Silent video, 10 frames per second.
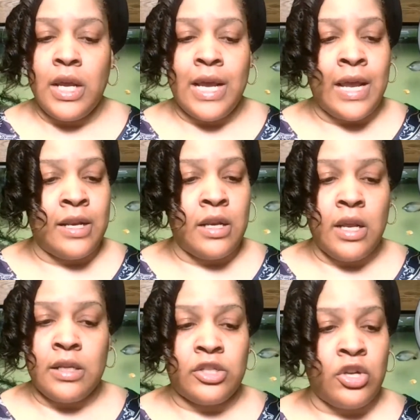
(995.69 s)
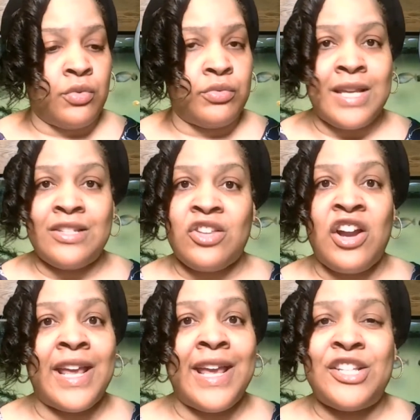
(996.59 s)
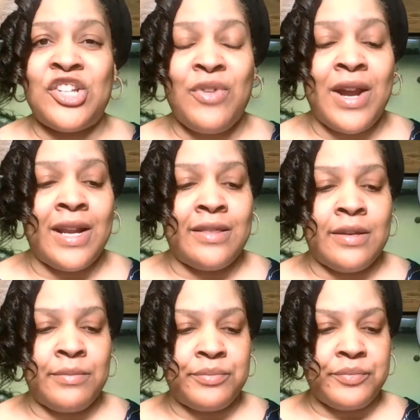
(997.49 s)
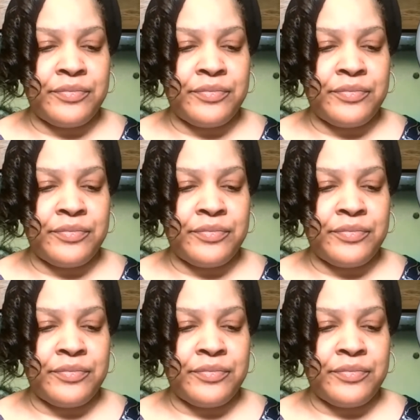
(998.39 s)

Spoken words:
And so they started integrating them.